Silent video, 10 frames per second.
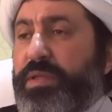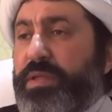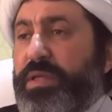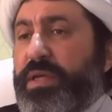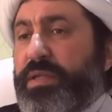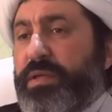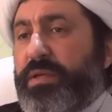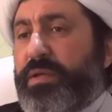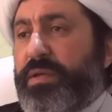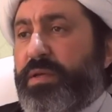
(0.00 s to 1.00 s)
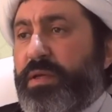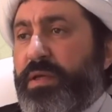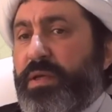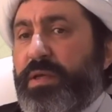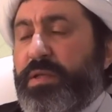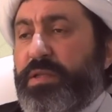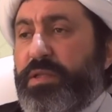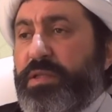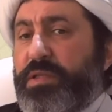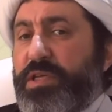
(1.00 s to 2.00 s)
then
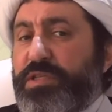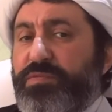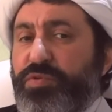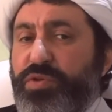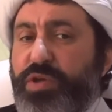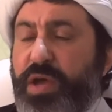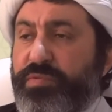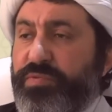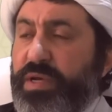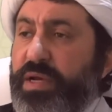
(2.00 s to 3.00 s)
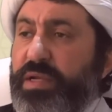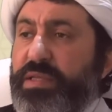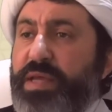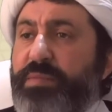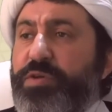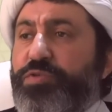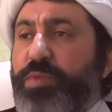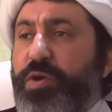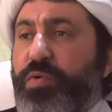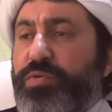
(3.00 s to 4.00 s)
this would directly damage
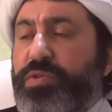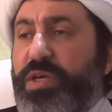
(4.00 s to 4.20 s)
my own